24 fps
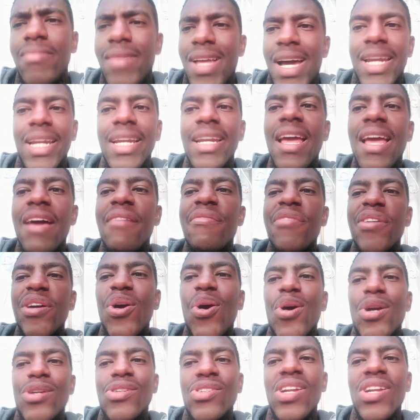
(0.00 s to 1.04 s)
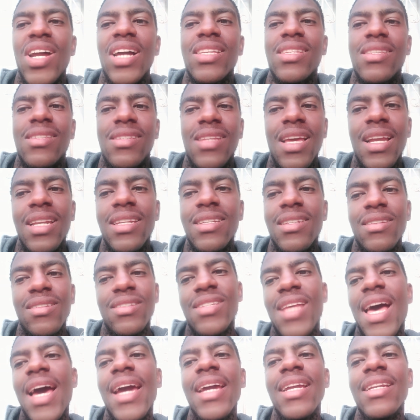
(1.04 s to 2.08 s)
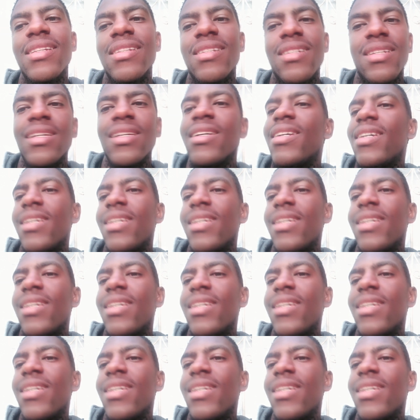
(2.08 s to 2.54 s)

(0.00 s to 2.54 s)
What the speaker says: I didn't have a contract signed